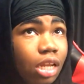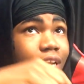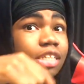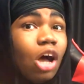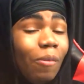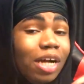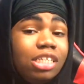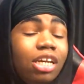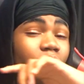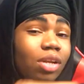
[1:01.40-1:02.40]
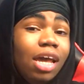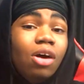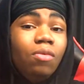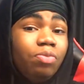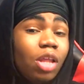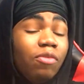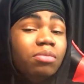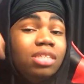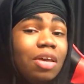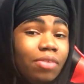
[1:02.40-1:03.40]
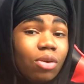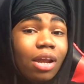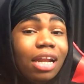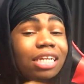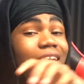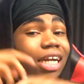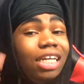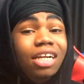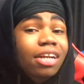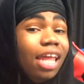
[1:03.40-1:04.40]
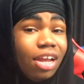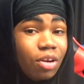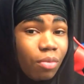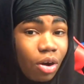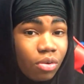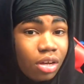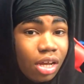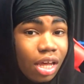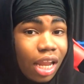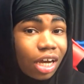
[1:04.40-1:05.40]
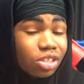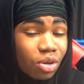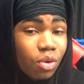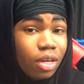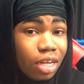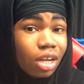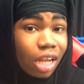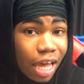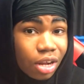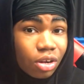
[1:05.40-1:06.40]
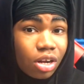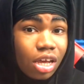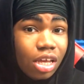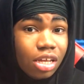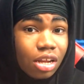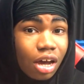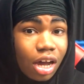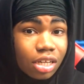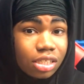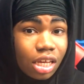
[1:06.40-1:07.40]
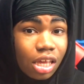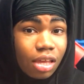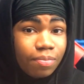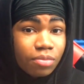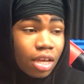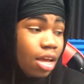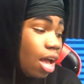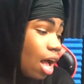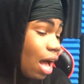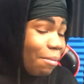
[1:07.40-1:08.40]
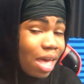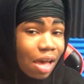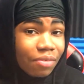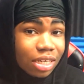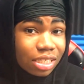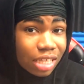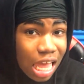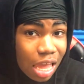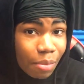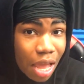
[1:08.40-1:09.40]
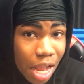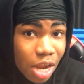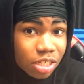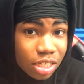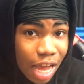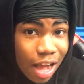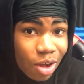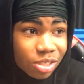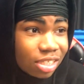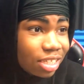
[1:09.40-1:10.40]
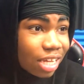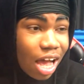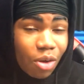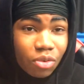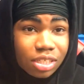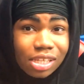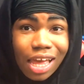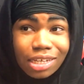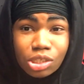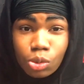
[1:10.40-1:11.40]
that's on my channel now are from seventh grade. It's like a year later, bro. Like a school year later. You know what I'm saying? I've been having the same hairstyle since I was like